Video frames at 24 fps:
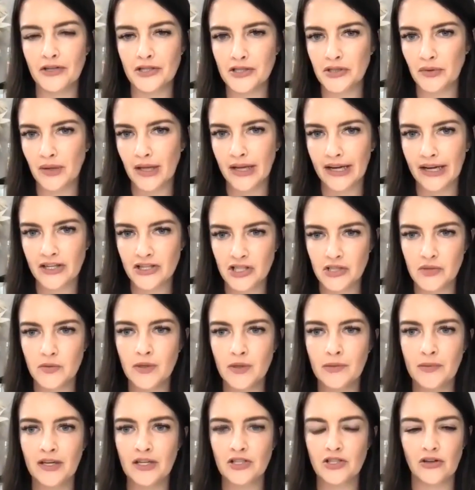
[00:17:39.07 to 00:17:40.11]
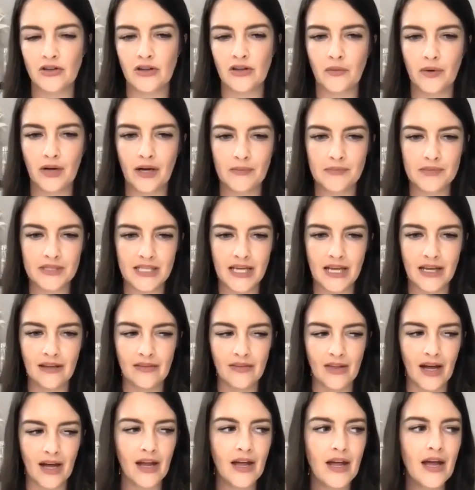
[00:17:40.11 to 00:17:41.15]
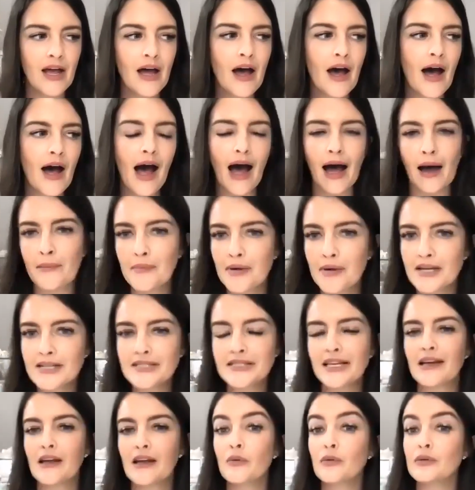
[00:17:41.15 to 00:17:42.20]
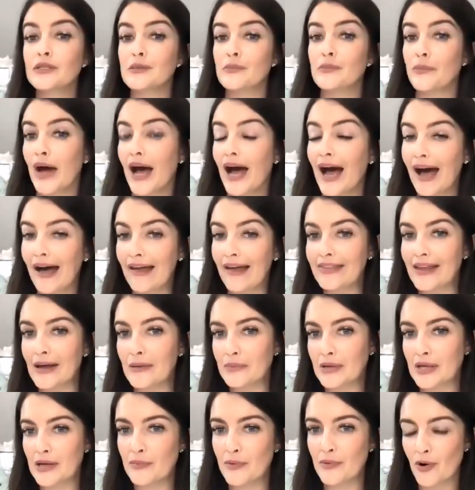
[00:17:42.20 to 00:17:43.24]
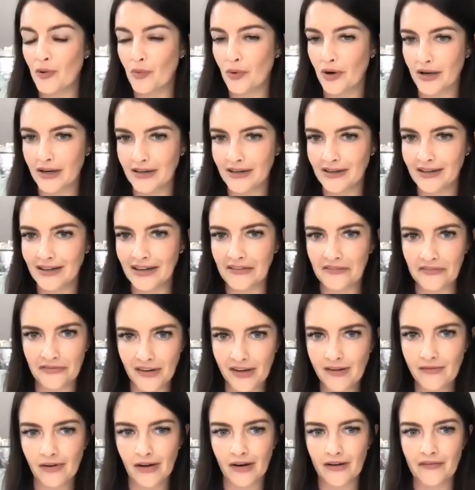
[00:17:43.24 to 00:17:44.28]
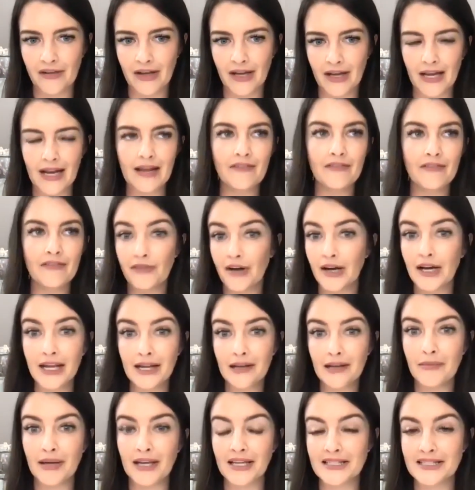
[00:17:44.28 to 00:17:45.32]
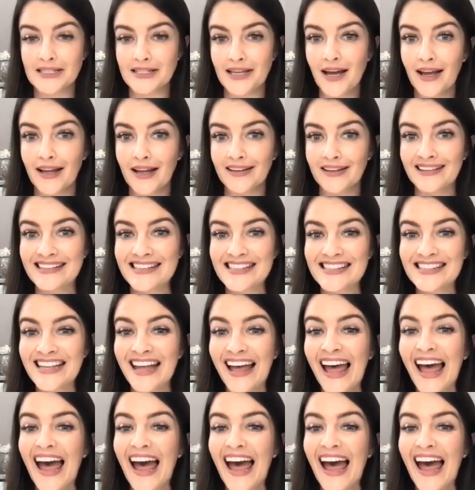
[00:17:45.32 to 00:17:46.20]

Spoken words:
So like, I just want to make sure that when I'm saying that, I'm not saying it was bad that people weren't in favor of it. It fucking made sense.